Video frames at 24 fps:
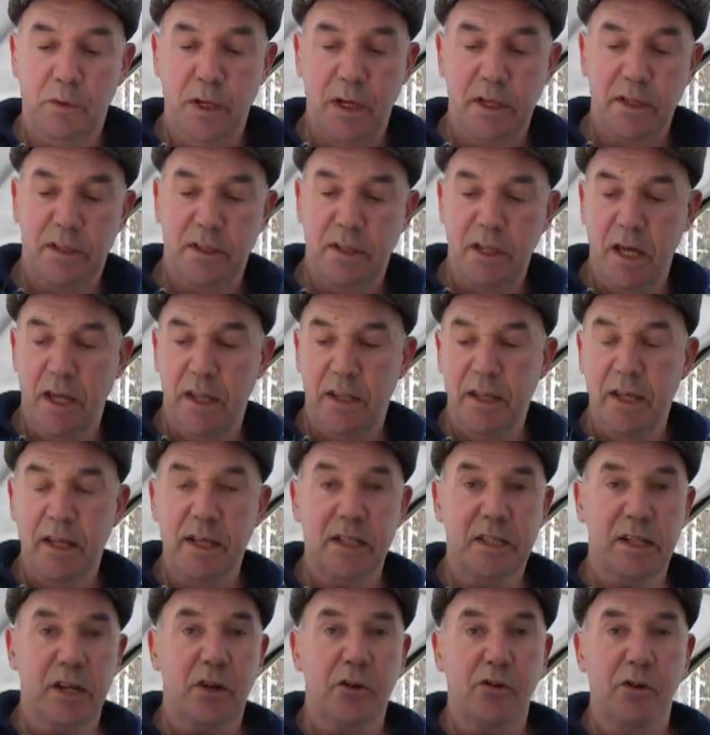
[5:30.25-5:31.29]
Now they're
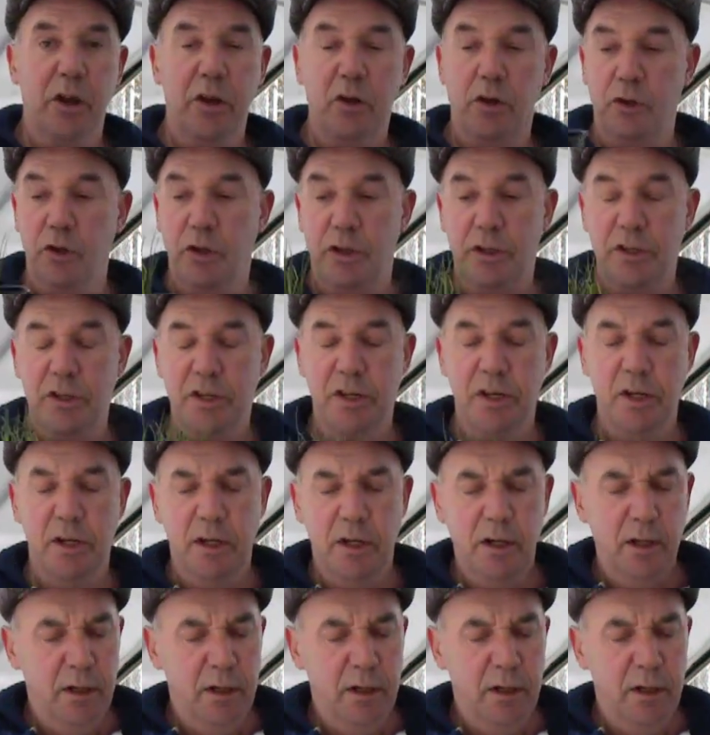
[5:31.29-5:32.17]
the Ailsa Craig onions.